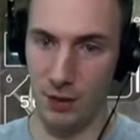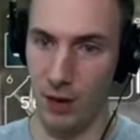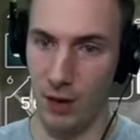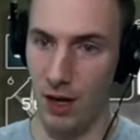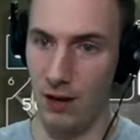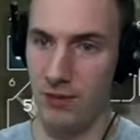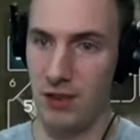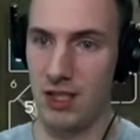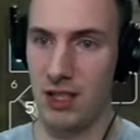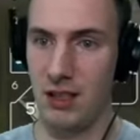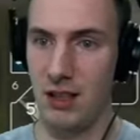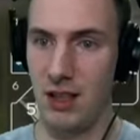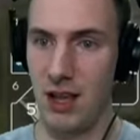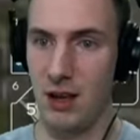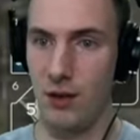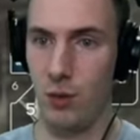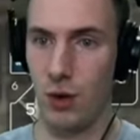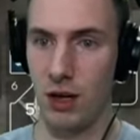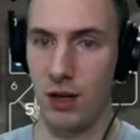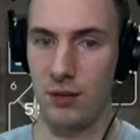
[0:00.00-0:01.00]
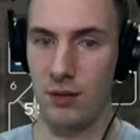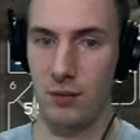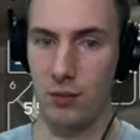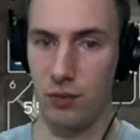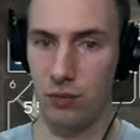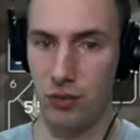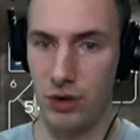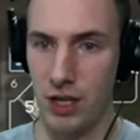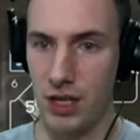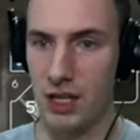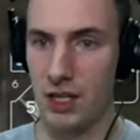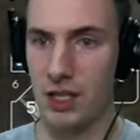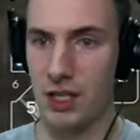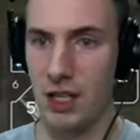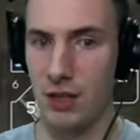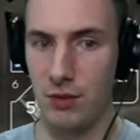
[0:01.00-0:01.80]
Obviously, they work really,